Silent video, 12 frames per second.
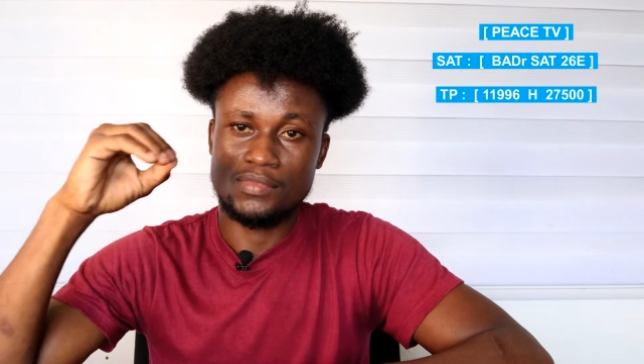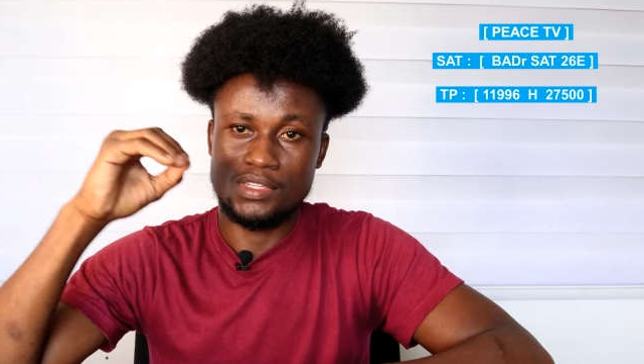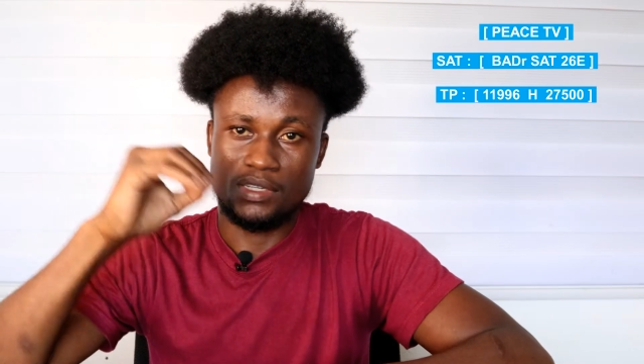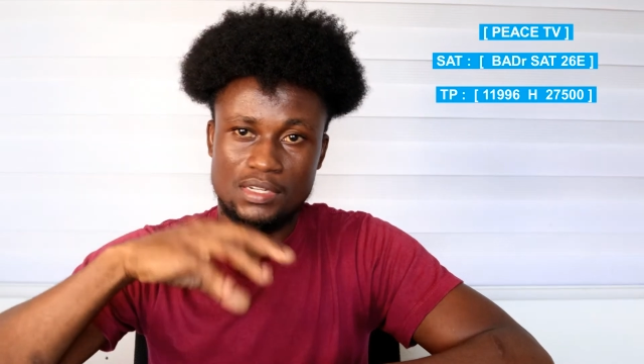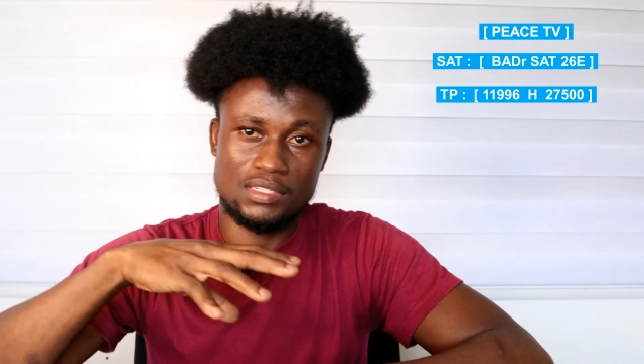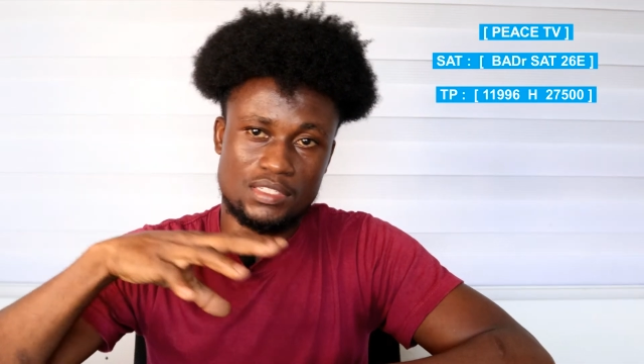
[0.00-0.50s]

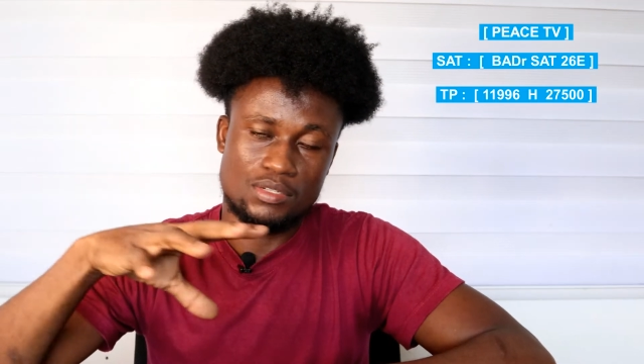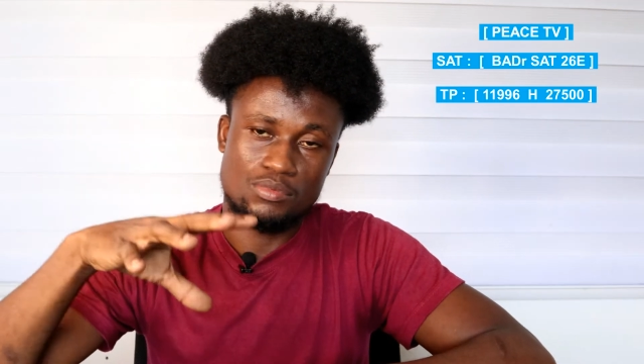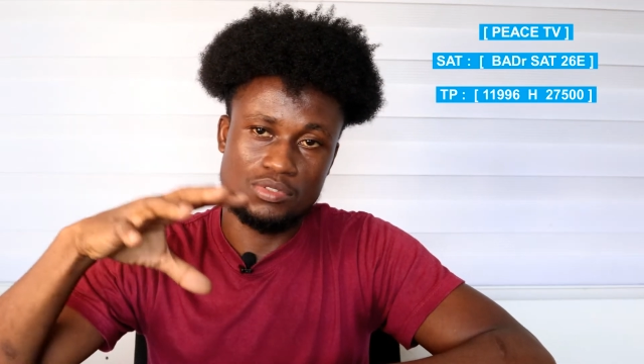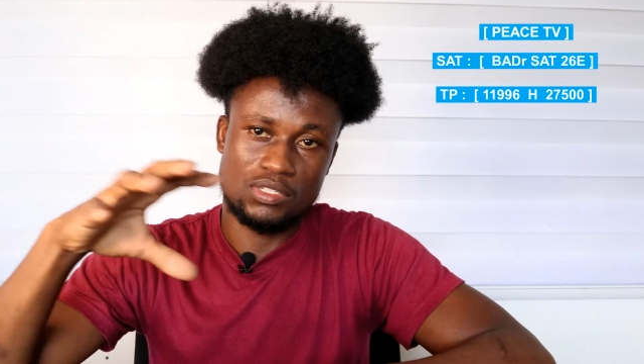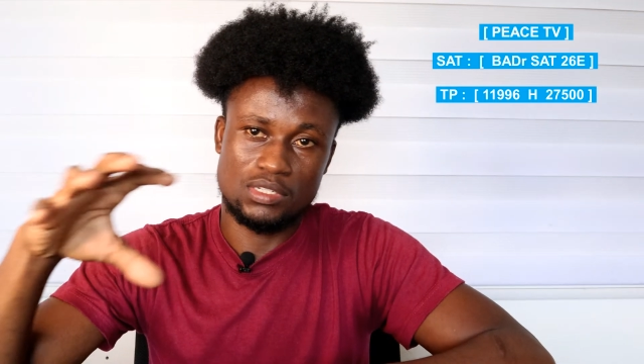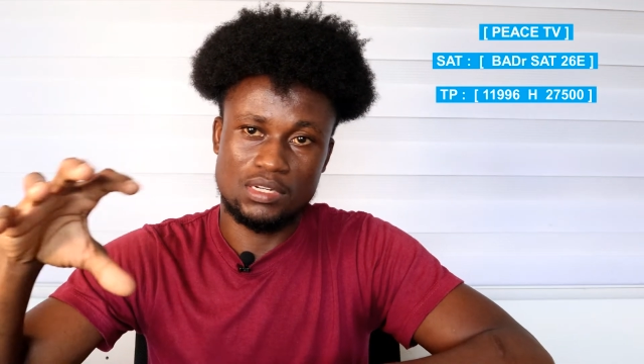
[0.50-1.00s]
get a
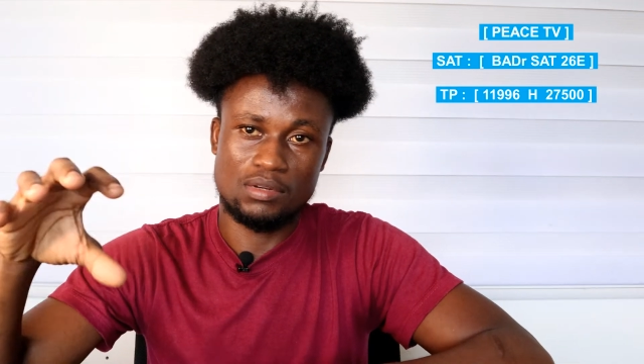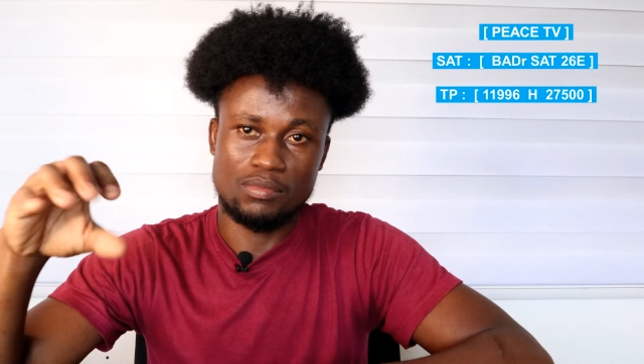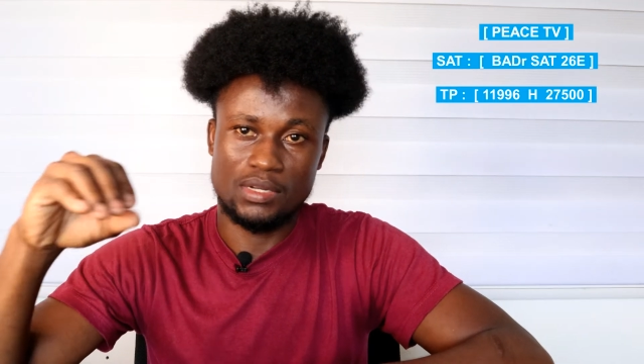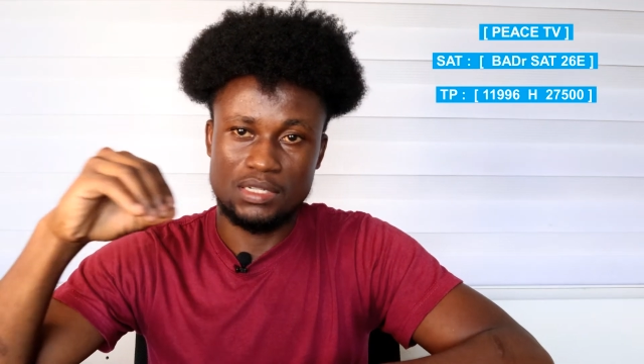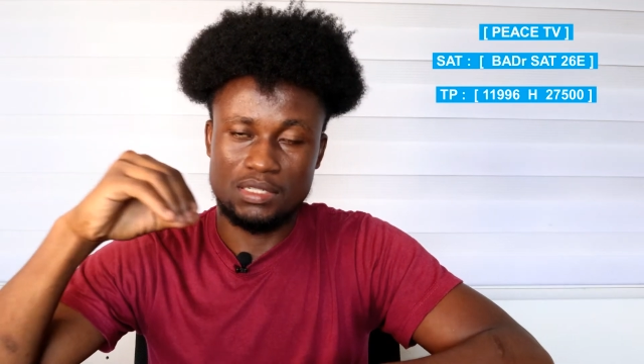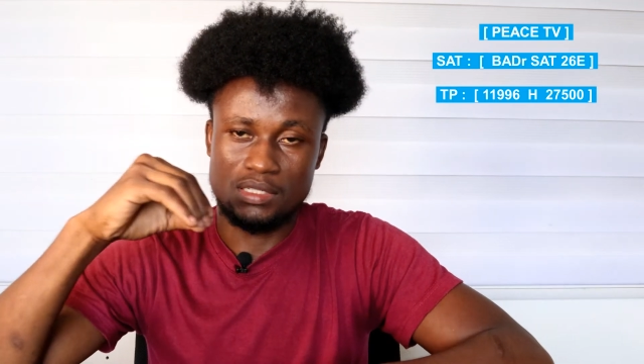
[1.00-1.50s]
stable signal,
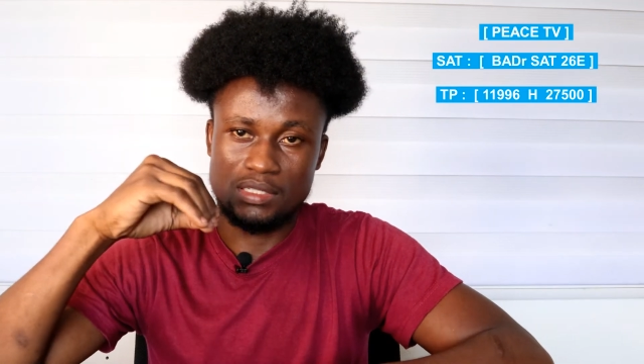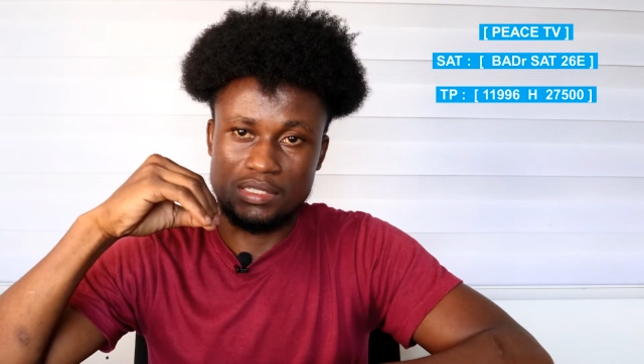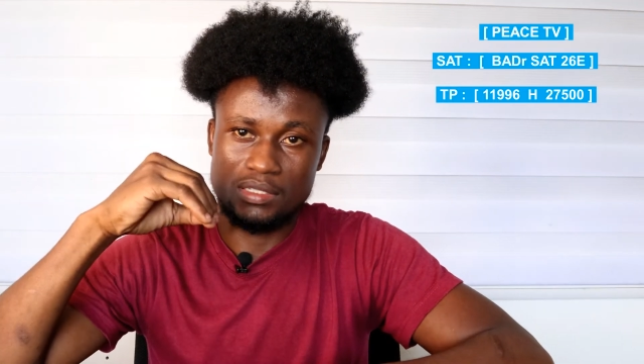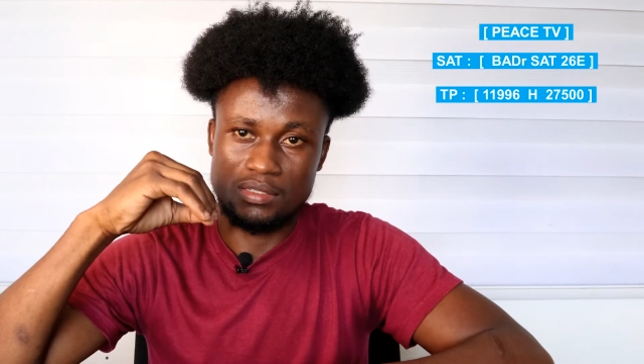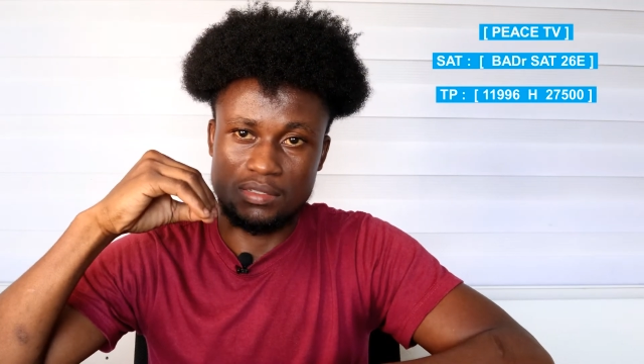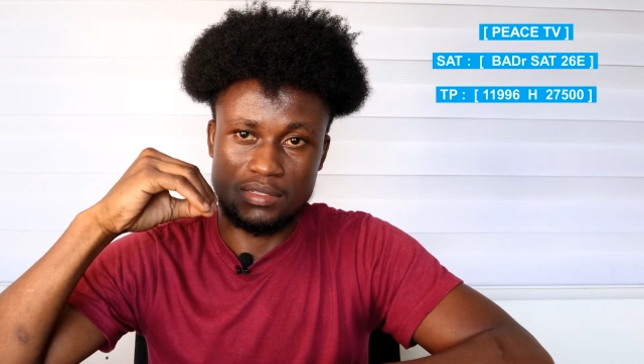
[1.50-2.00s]
but this
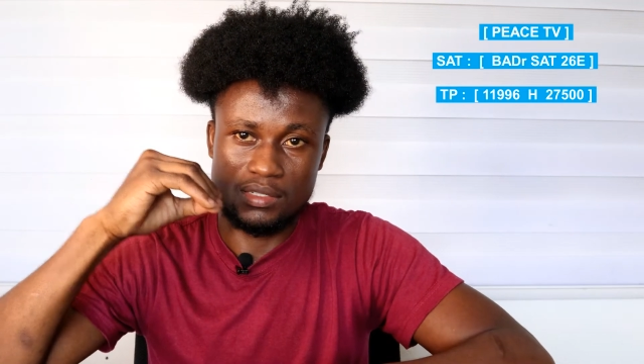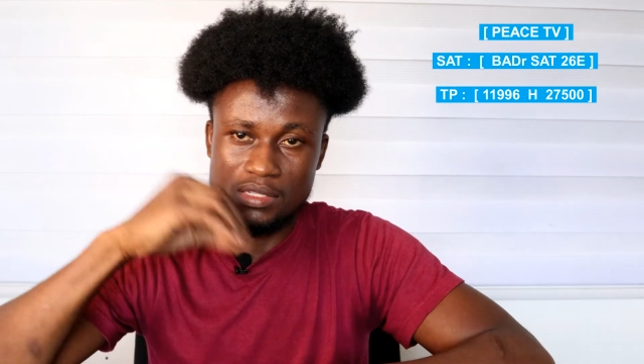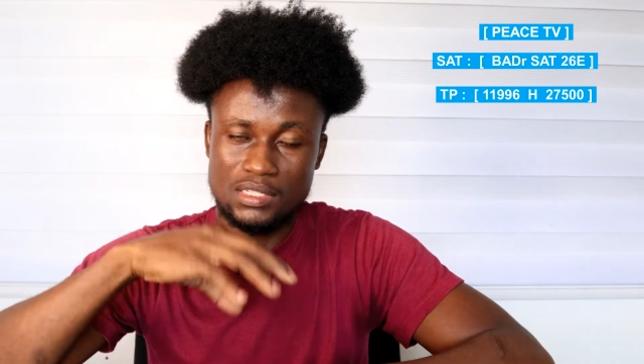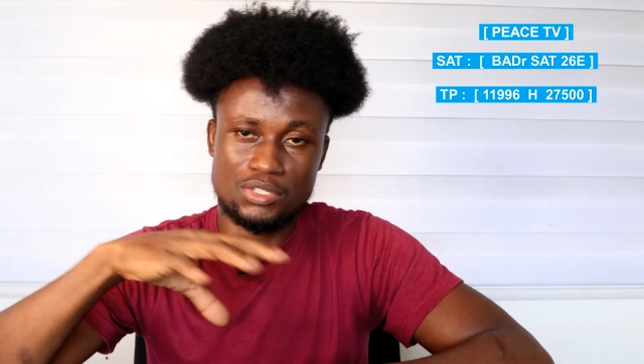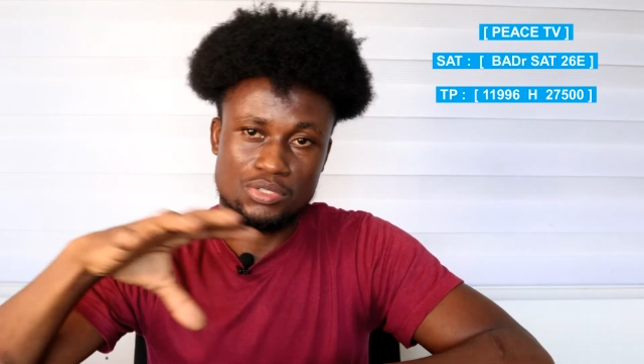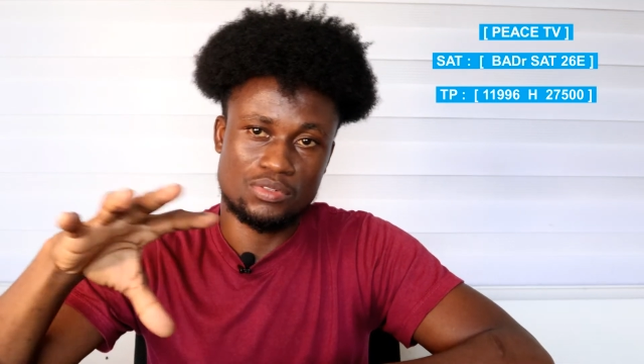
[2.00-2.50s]
just
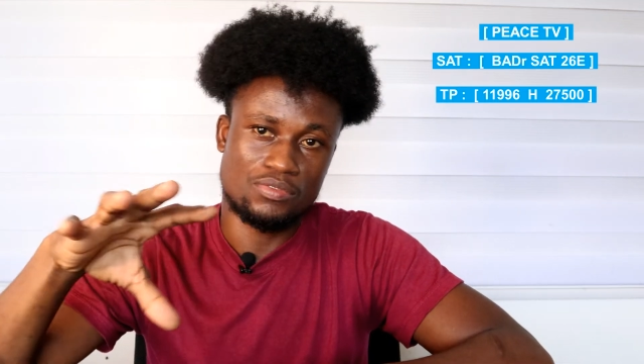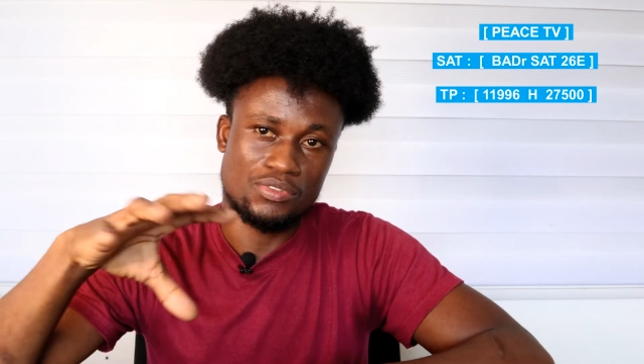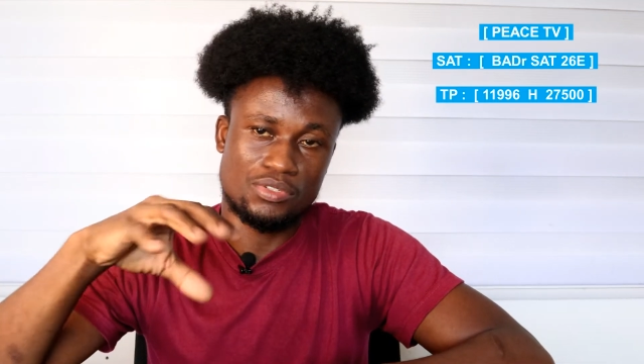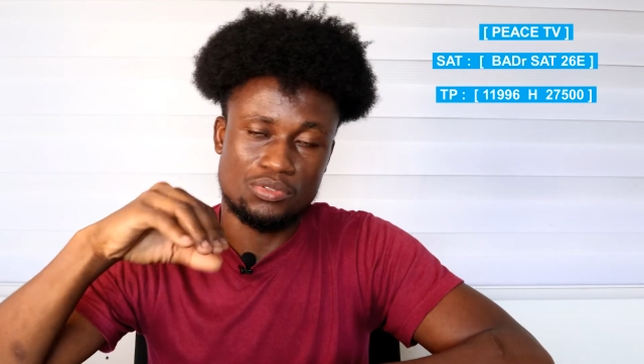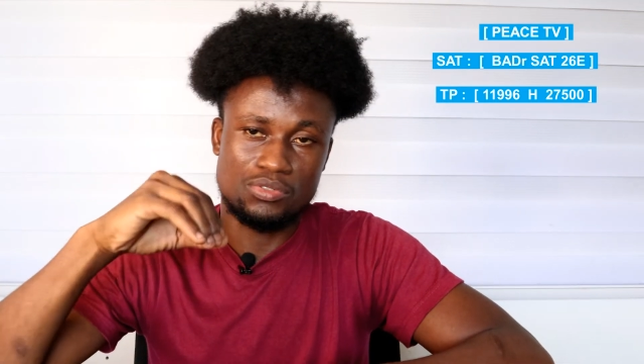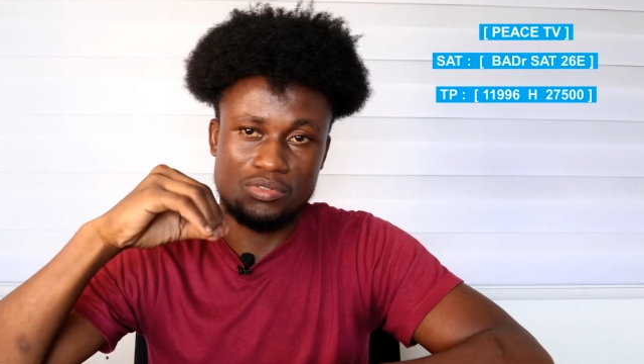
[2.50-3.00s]
a short
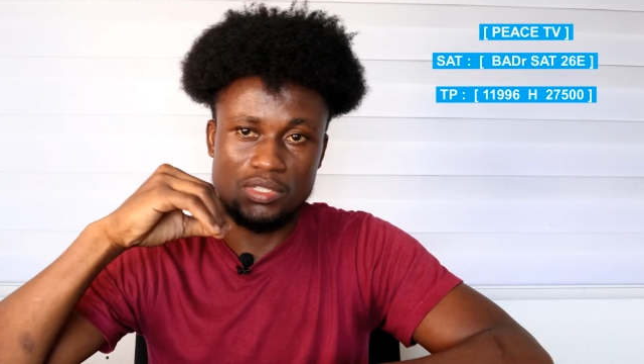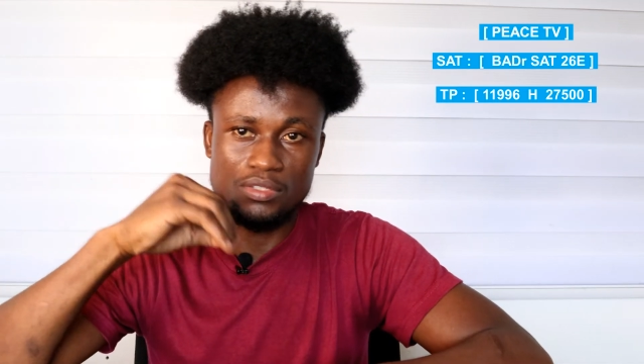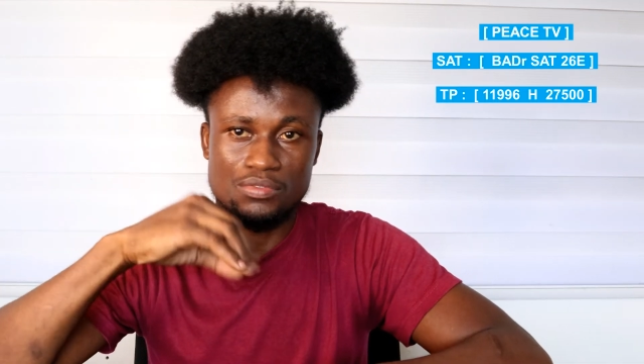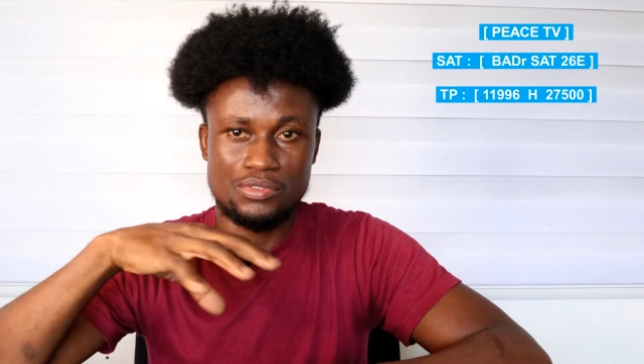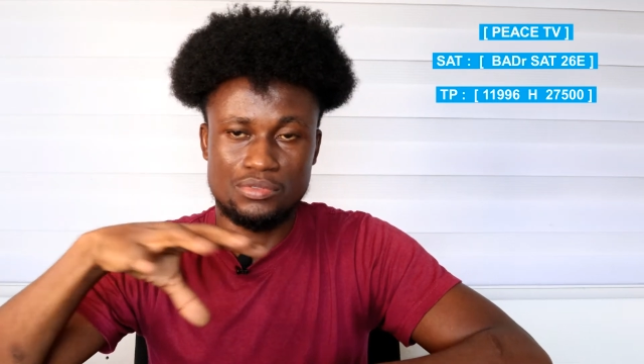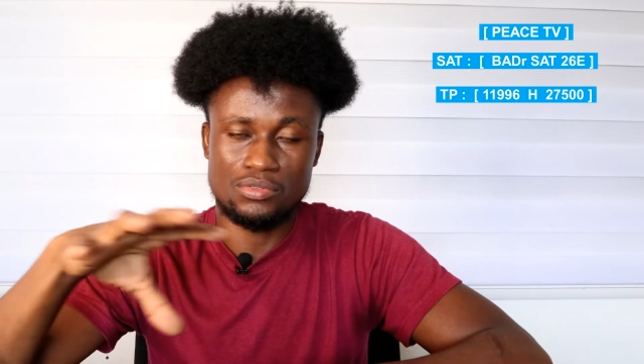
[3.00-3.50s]
video to
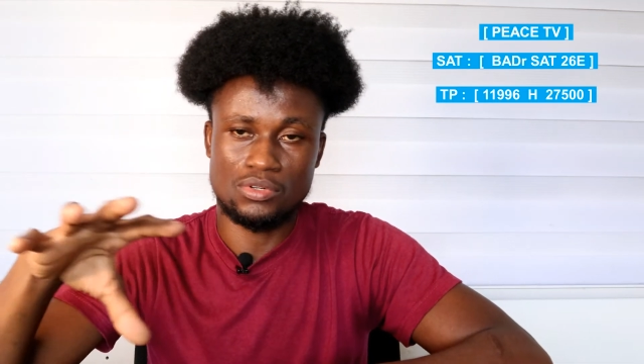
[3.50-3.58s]
give you